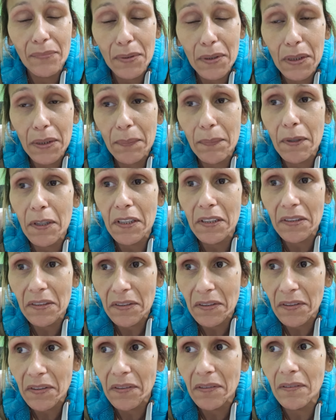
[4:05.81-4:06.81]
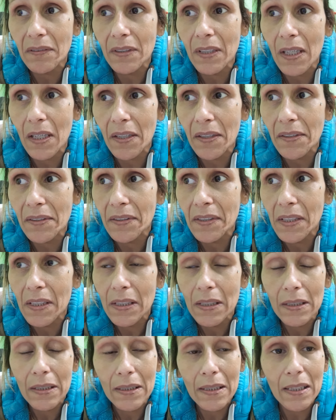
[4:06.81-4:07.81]
pretty much. Yeah,
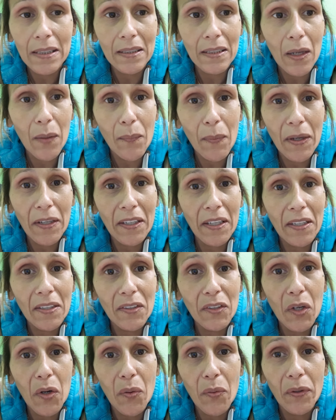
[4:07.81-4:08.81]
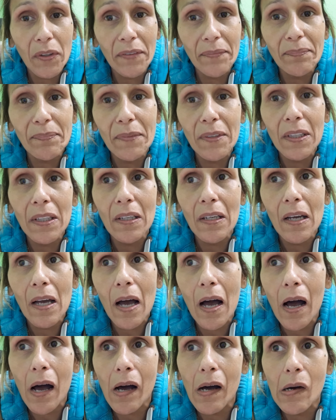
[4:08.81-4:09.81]
that's how my day's going.
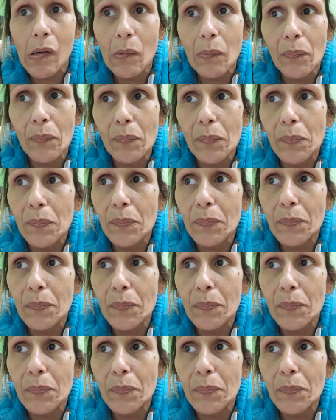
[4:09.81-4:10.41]
Um,